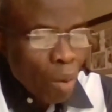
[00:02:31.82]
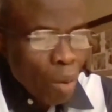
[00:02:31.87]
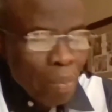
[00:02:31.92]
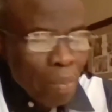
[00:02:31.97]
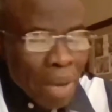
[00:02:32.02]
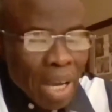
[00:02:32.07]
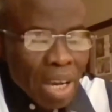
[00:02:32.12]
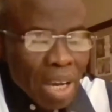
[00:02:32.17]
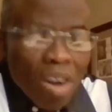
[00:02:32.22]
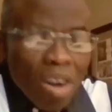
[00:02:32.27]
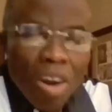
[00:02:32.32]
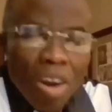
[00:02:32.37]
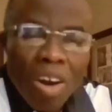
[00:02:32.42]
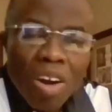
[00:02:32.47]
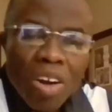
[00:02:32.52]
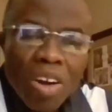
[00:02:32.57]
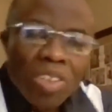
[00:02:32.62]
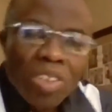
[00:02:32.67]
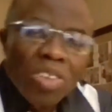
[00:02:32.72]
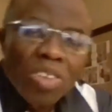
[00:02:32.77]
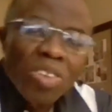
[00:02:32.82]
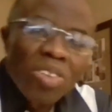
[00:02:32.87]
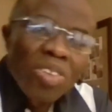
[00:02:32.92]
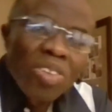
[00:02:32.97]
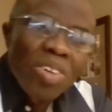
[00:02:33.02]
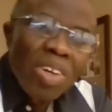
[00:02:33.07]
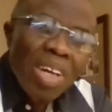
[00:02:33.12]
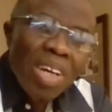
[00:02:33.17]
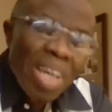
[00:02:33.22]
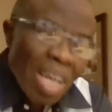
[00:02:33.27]
obey God
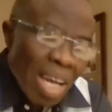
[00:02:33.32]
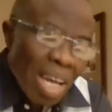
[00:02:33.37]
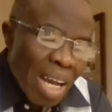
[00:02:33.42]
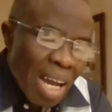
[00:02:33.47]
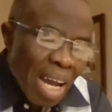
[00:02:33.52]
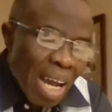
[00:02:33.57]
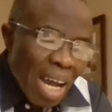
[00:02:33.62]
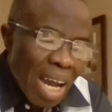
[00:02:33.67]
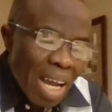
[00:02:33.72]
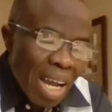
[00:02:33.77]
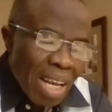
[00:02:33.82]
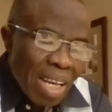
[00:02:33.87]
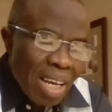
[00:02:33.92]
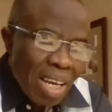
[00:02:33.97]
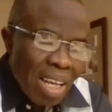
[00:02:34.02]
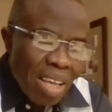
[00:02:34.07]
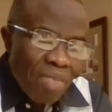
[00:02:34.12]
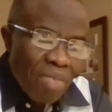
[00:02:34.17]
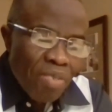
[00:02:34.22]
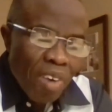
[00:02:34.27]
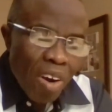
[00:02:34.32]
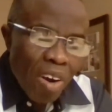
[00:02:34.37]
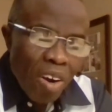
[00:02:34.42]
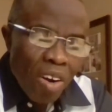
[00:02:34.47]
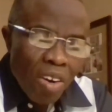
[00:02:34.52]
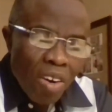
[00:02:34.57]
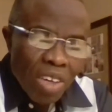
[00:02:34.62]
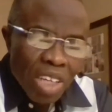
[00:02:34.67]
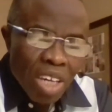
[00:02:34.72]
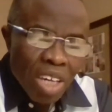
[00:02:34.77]
and leave
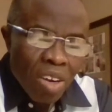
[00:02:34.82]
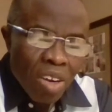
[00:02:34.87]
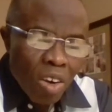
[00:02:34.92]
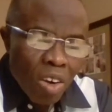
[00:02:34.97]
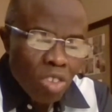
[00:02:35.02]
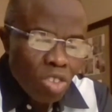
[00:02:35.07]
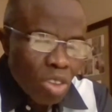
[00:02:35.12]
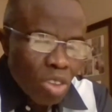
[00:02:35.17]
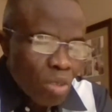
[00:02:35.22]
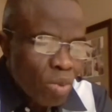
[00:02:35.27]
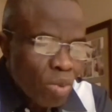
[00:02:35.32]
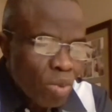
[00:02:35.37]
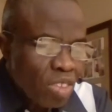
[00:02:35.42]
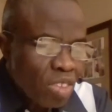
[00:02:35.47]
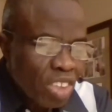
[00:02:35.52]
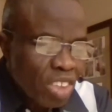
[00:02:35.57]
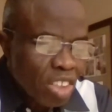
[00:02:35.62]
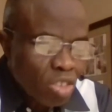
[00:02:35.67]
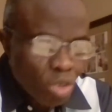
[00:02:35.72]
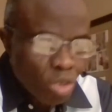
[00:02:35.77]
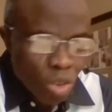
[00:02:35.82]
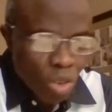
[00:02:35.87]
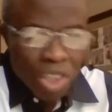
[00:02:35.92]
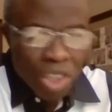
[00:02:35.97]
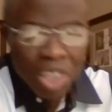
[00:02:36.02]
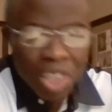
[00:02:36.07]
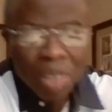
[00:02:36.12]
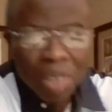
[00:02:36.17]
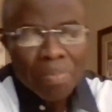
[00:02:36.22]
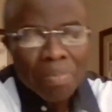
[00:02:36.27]
all the consequences to
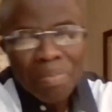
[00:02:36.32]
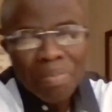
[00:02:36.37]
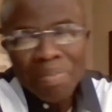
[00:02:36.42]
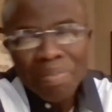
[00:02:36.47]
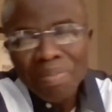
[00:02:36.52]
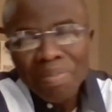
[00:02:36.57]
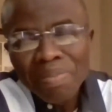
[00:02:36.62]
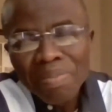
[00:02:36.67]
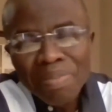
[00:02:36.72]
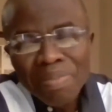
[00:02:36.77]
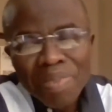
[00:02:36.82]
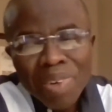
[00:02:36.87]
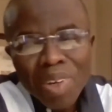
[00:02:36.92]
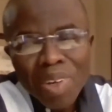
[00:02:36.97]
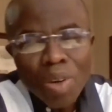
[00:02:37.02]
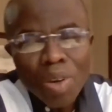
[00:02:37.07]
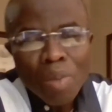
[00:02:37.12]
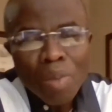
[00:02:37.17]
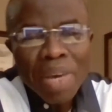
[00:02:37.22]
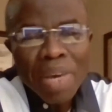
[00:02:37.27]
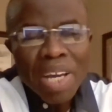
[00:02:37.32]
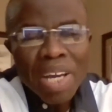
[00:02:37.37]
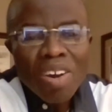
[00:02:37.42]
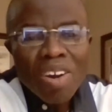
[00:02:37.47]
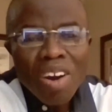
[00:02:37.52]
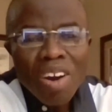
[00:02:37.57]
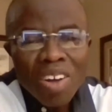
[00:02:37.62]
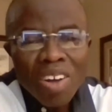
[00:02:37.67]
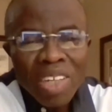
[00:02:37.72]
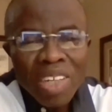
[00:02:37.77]
him. Obey
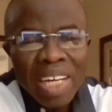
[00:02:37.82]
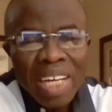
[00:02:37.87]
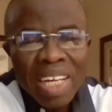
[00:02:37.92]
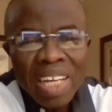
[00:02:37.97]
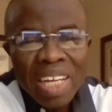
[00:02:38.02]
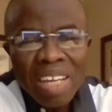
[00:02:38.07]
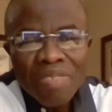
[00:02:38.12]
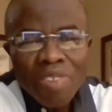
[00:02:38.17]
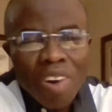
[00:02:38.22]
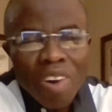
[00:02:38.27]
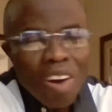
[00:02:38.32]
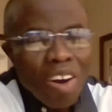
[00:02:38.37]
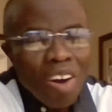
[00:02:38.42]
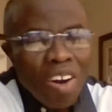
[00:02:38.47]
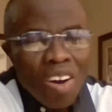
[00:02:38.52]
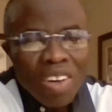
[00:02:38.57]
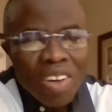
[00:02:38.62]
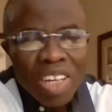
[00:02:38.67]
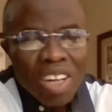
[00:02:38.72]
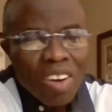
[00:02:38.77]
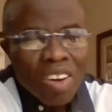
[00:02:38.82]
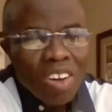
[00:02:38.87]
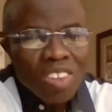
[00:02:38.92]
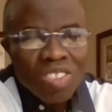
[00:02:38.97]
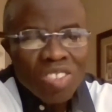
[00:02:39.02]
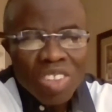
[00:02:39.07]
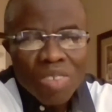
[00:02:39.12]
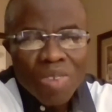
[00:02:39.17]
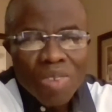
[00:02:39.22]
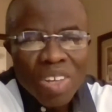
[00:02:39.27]
God and leave all the
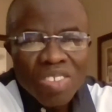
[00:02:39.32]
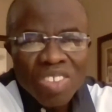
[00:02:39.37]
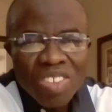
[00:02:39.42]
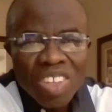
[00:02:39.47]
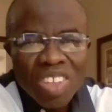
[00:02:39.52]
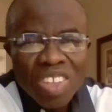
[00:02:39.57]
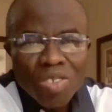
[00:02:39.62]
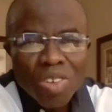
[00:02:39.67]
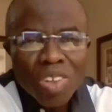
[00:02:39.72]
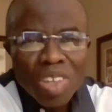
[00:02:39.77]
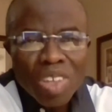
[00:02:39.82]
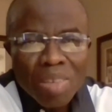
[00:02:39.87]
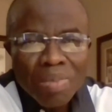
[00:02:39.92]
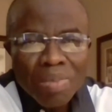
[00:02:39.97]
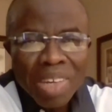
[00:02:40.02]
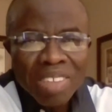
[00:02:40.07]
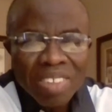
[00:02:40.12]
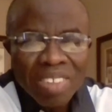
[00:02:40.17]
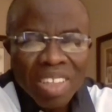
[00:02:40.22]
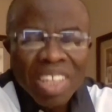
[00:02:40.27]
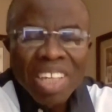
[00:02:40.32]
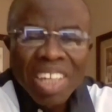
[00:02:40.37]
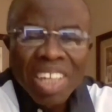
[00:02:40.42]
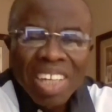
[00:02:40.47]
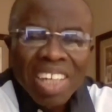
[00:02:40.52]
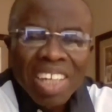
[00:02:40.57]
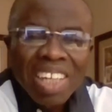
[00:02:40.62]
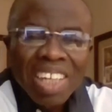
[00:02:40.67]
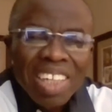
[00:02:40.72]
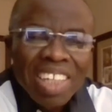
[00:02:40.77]
consequences to him. That's a,
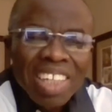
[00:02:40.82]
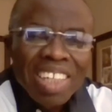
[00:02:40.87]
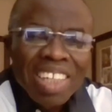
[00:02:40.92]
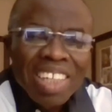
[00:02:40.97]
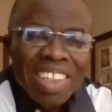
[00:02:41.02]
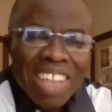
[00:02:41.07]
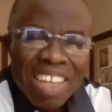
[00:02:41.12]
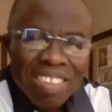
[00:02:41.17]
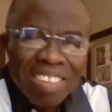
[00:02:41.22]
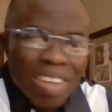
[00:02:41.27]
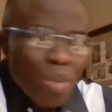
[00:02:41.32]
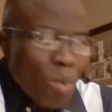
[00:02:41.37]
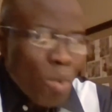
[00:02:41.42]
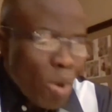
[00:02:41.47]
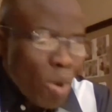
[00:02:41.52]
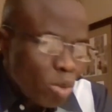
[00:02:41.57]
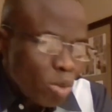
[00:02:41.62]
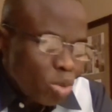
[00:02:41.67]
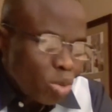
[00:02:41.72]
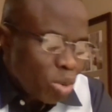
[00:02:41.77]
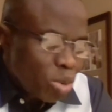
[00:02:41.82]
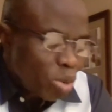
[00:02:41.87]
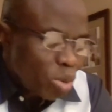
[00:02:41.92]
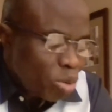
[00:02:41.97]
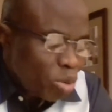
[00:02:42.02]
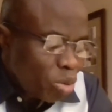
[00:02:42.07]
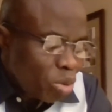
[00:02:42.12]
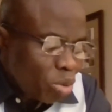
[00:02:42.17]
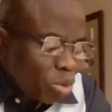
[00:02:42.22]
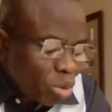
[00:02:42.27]
that's a quote.
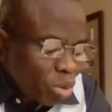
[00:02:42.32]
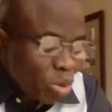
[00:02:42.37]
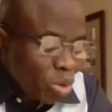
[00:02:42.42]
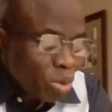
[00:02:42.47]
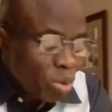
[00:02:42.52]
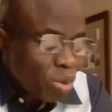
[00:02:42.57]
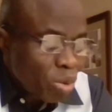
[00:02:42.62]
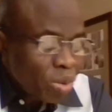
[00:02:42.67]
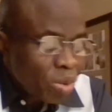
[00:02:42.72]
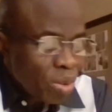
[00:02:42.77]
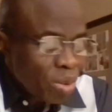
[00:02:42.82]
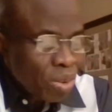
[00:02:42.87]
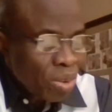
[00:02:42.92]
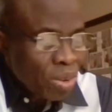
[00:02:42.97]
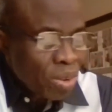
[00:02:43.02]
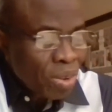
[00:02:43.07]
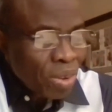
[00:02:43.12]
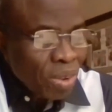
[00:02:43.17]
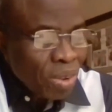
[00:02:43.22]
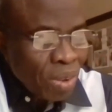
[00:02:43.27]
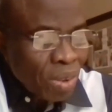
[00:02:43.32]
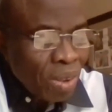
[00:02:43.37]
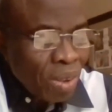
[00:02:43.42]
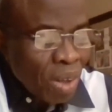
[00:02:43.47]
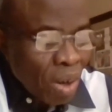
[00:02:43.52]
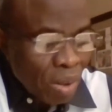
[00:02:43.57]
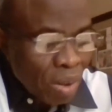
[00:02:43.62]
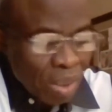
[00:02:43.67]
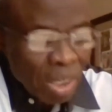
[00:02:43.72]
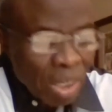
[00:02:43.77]
Two,
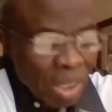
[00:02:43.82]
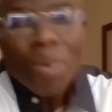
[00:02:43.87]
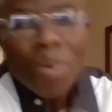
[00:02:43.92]
another